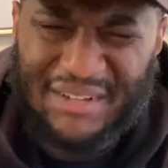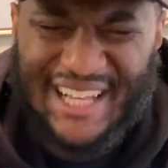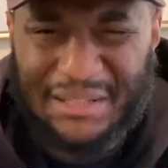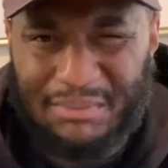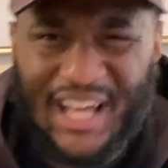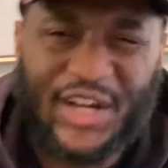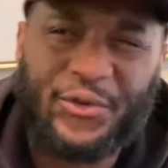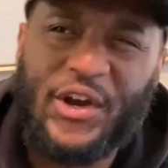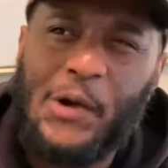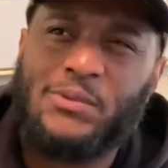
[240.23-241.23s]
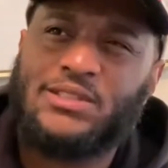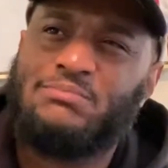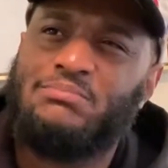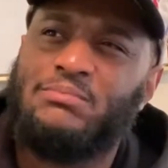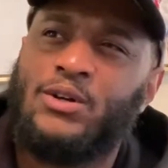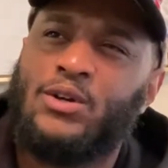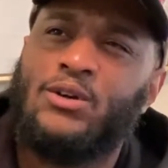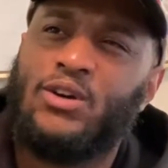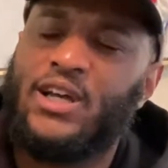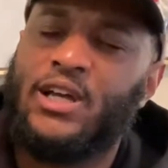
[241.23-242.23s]
like the black and red ones
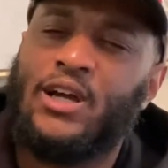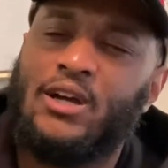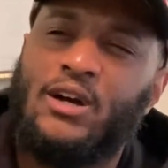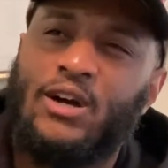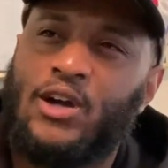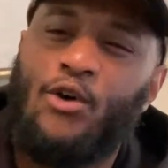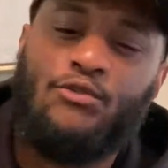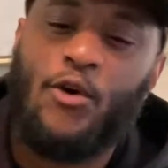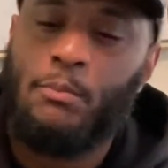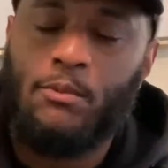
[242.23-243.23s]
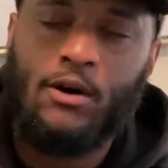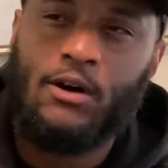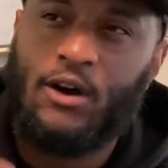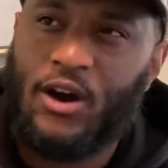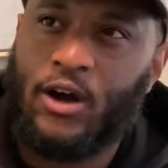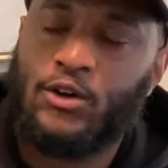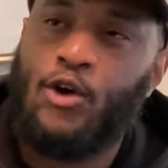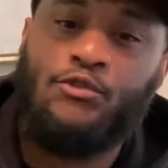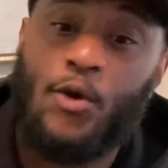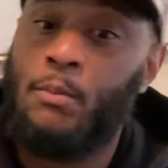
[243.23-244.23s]
go for
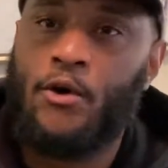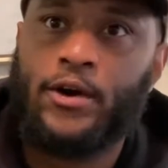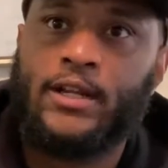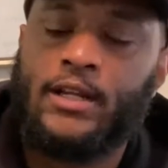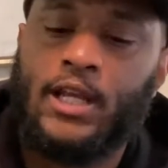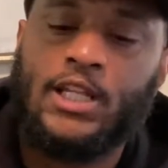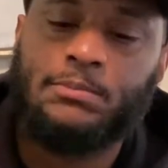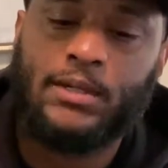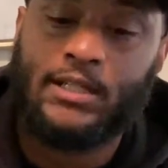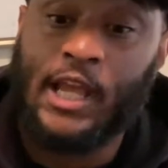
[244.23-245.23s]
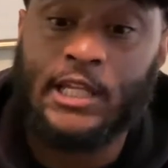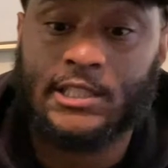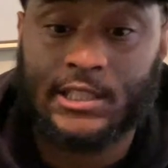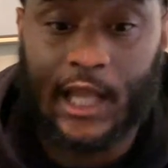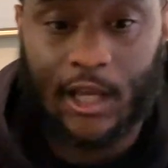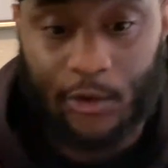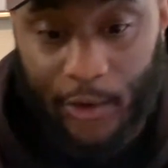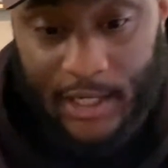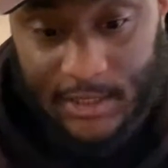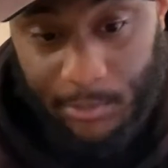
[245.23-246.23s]
more than these, but these is like
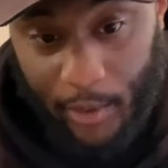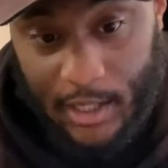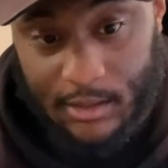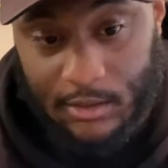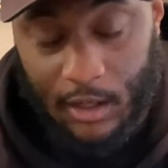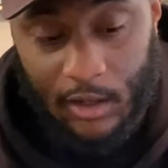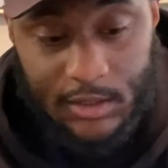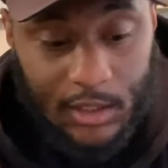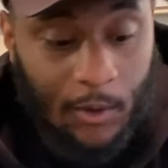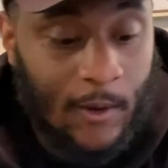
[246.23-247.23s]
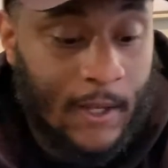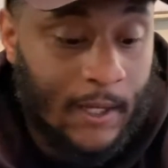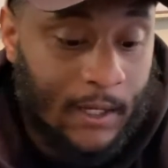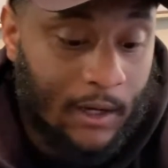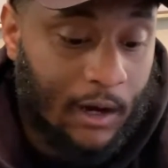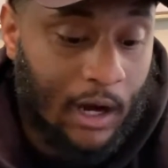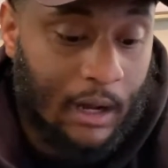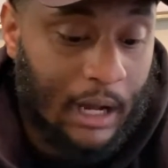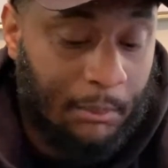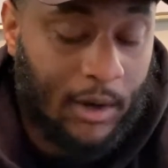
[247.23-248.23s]
crazy price also.
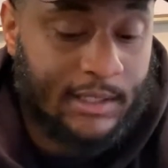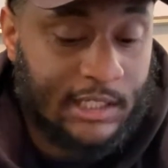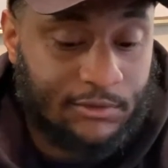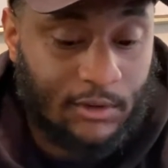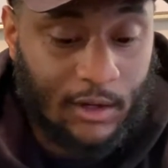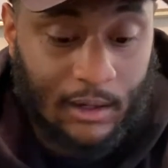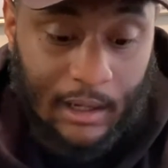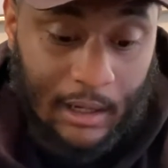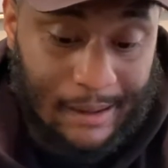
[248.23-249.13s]
I bought these for,